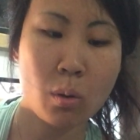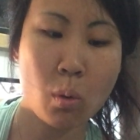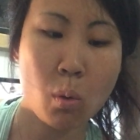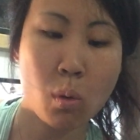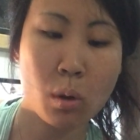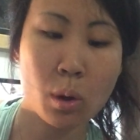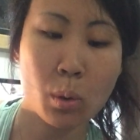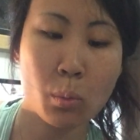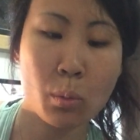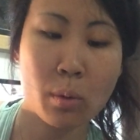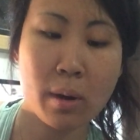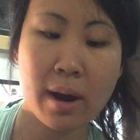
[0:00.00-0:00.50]

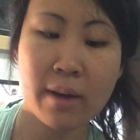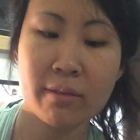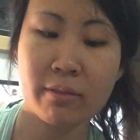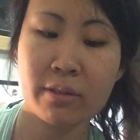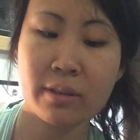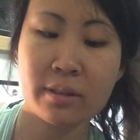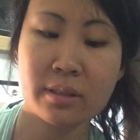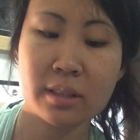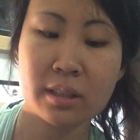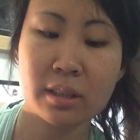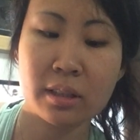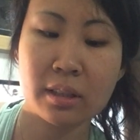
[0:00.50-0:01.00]
or
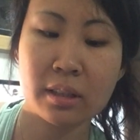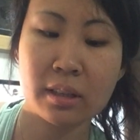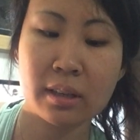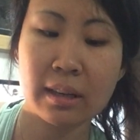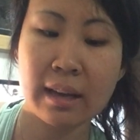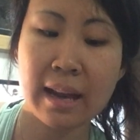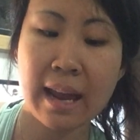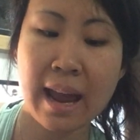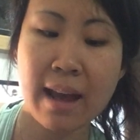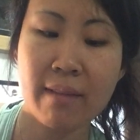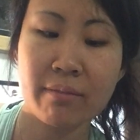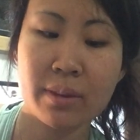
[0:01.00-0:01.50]
wherever is
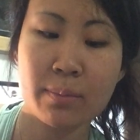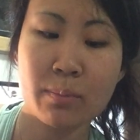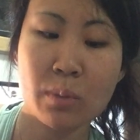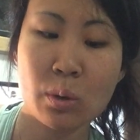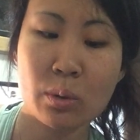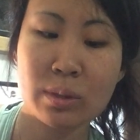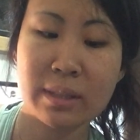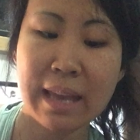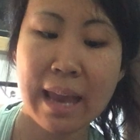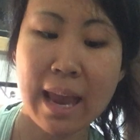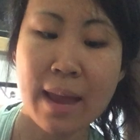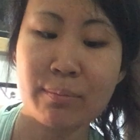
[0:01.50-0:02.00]
going to have the
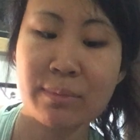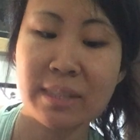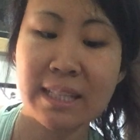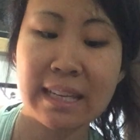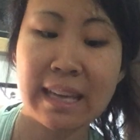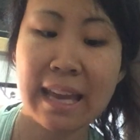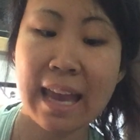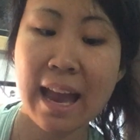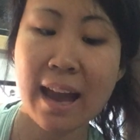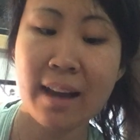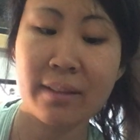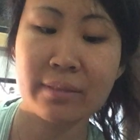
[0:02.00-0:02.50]
most
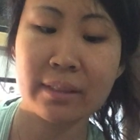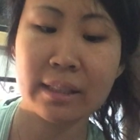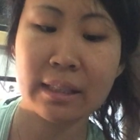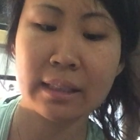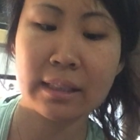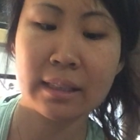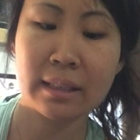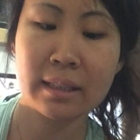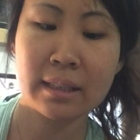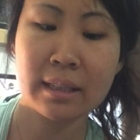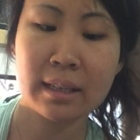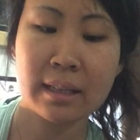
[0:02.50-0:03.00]
empty
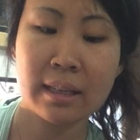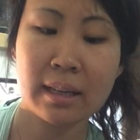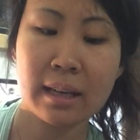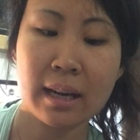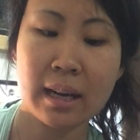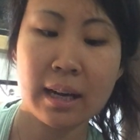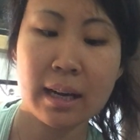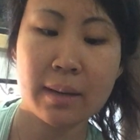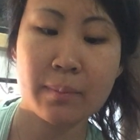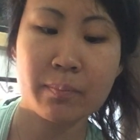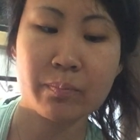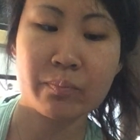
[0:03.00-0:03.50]
cavity
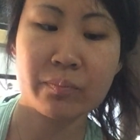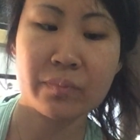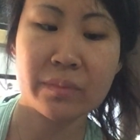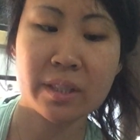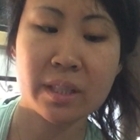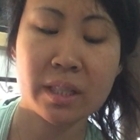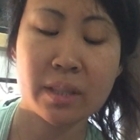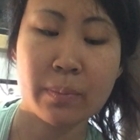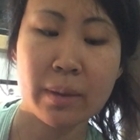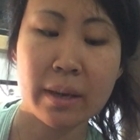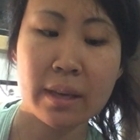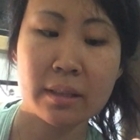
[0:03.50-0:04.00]

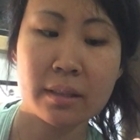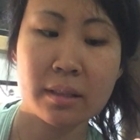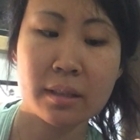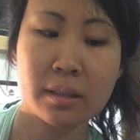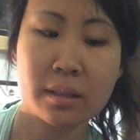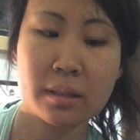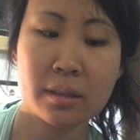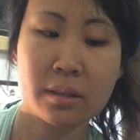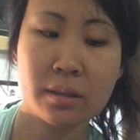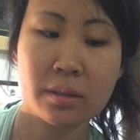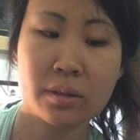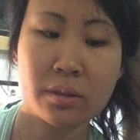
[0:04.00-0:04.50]

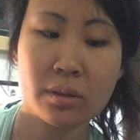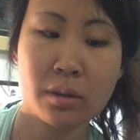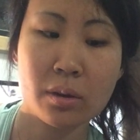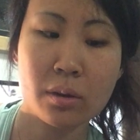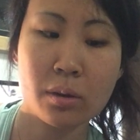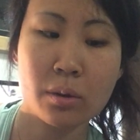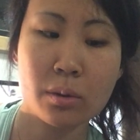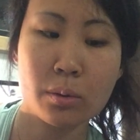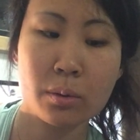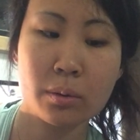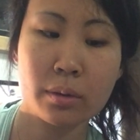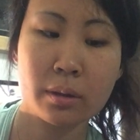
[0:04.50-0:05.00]
space.
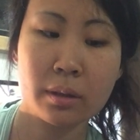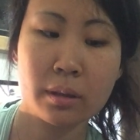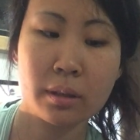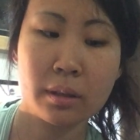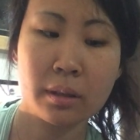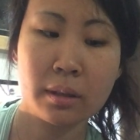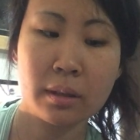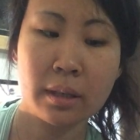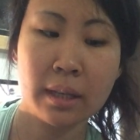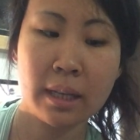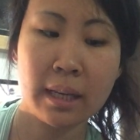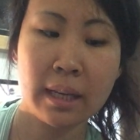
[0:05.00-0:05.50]
So
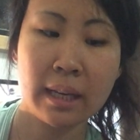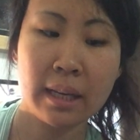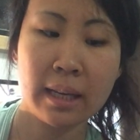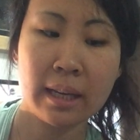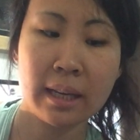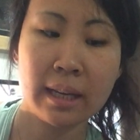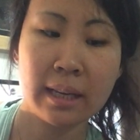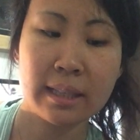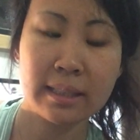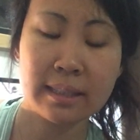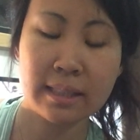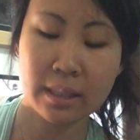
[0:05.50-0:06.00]

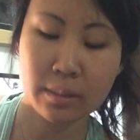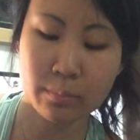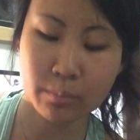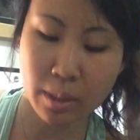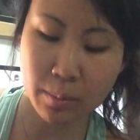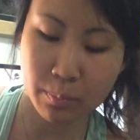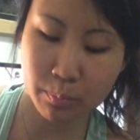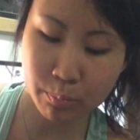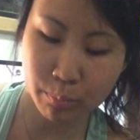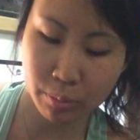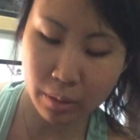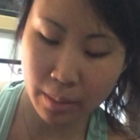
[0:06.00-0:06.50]
it didn't
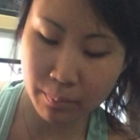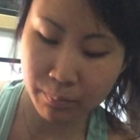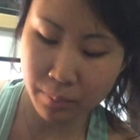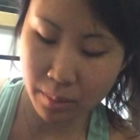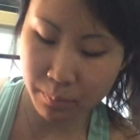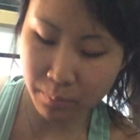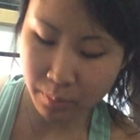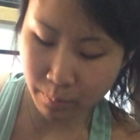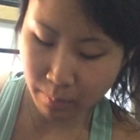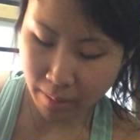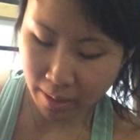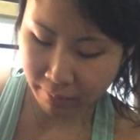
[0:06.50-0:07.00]
plump
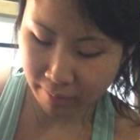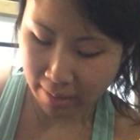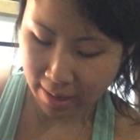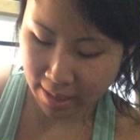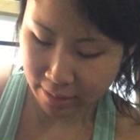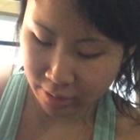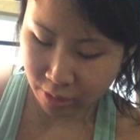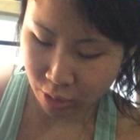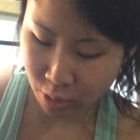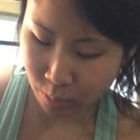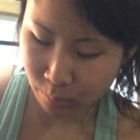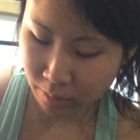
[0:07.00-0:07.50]
up my
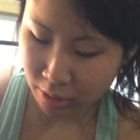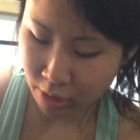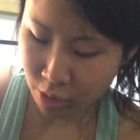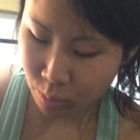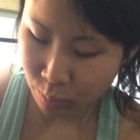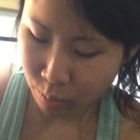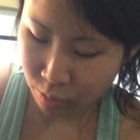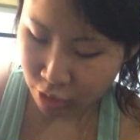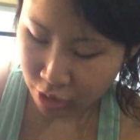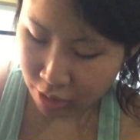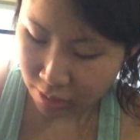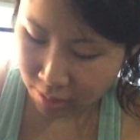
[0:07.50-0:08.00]
rat too
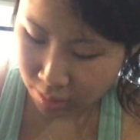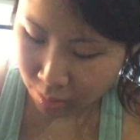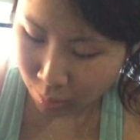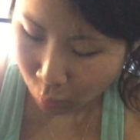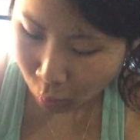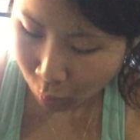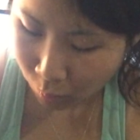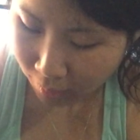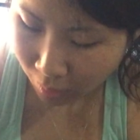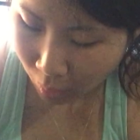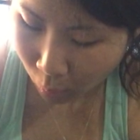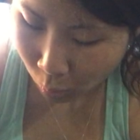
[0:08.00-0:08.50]
much, which is what